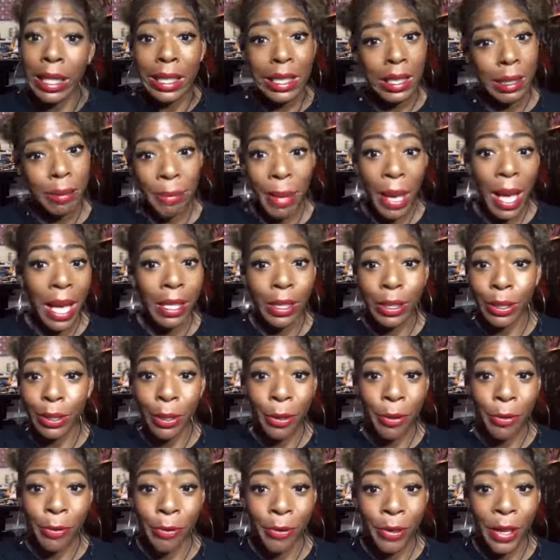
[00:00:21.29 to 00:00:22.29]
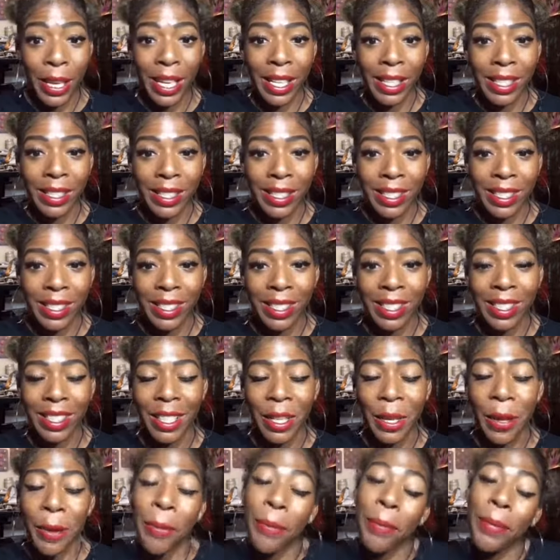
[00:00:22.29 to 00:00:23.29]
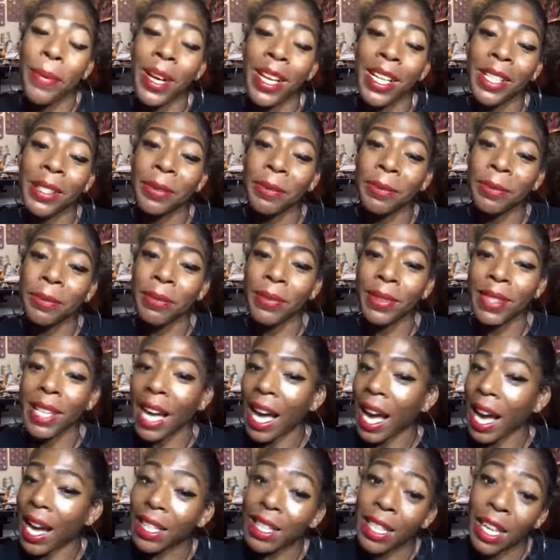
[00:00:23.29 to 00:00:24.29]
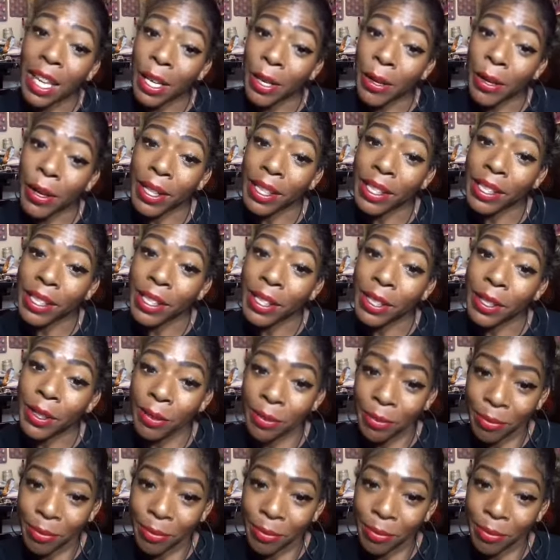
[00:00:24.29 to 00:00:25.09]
smashed up face. But I digress.